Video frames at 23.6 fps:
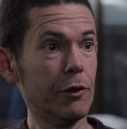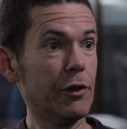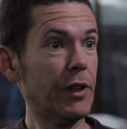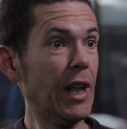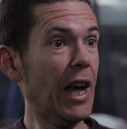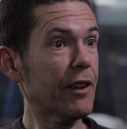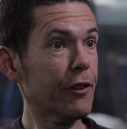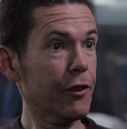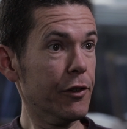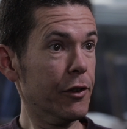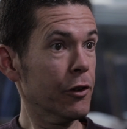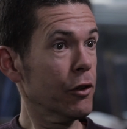
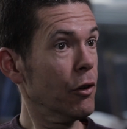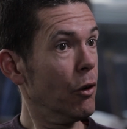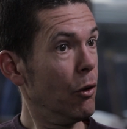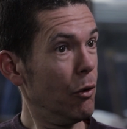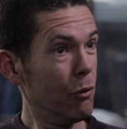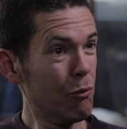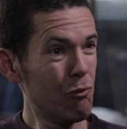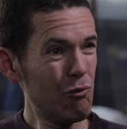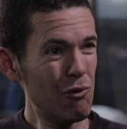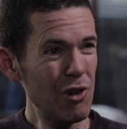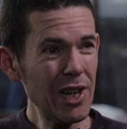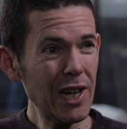That's
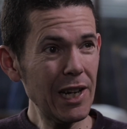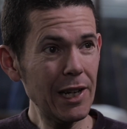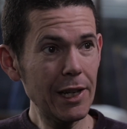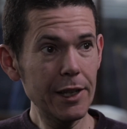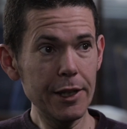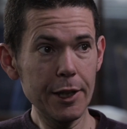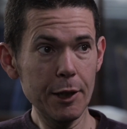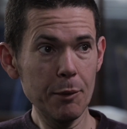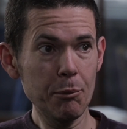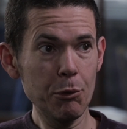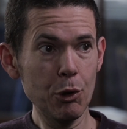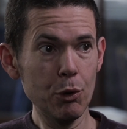not really
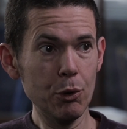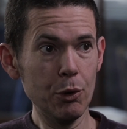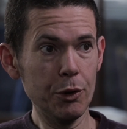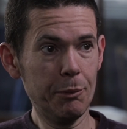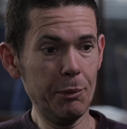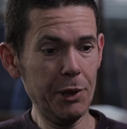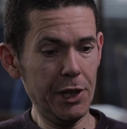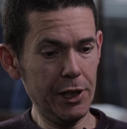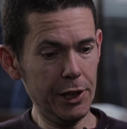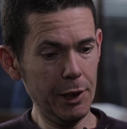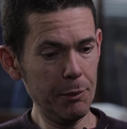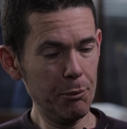the
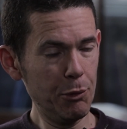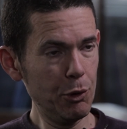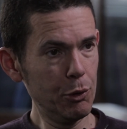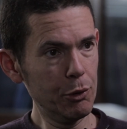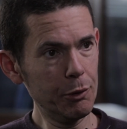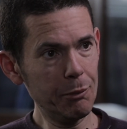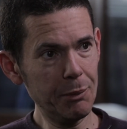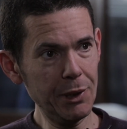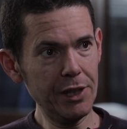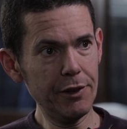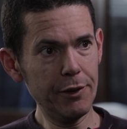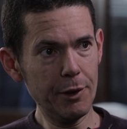important bit. The
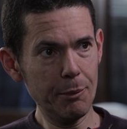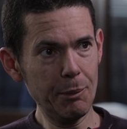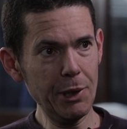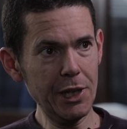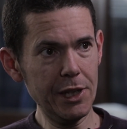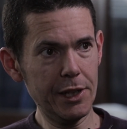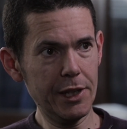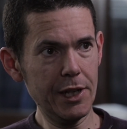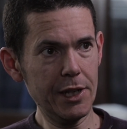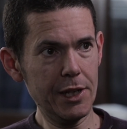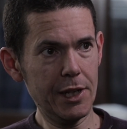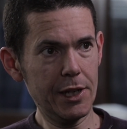important bit is the
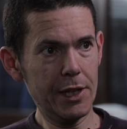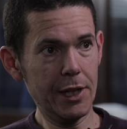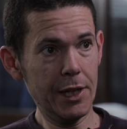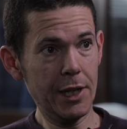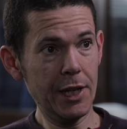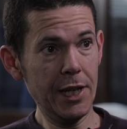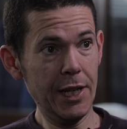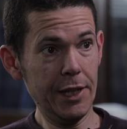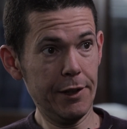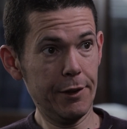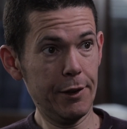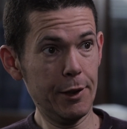bit that,
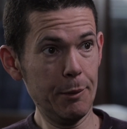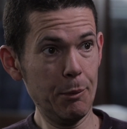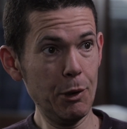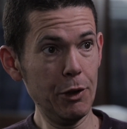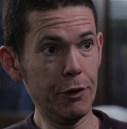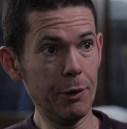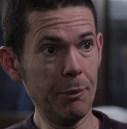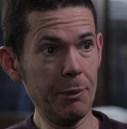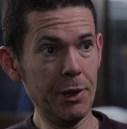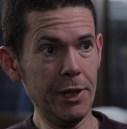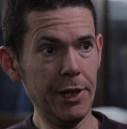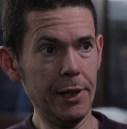that hits the
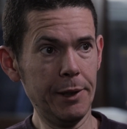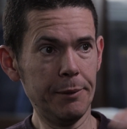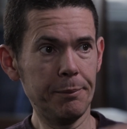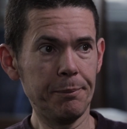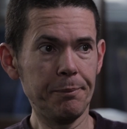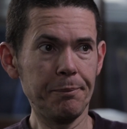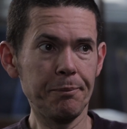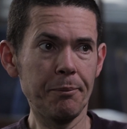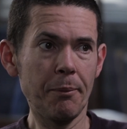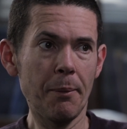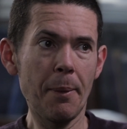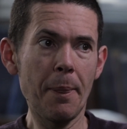bottom here.
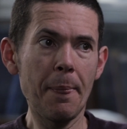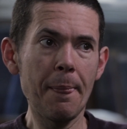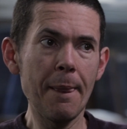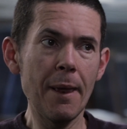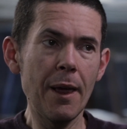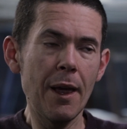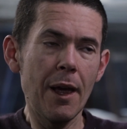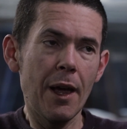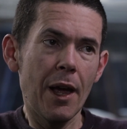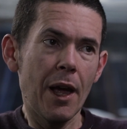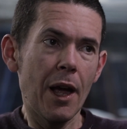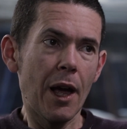
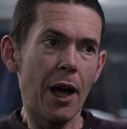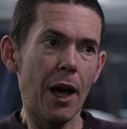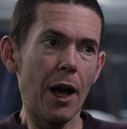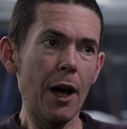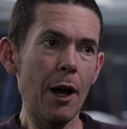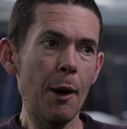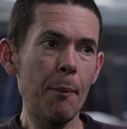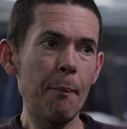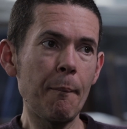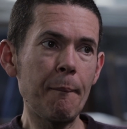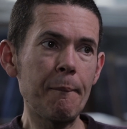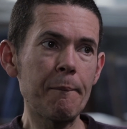
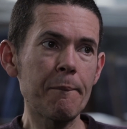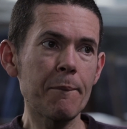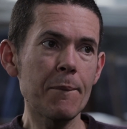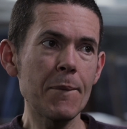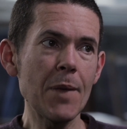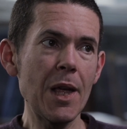Um,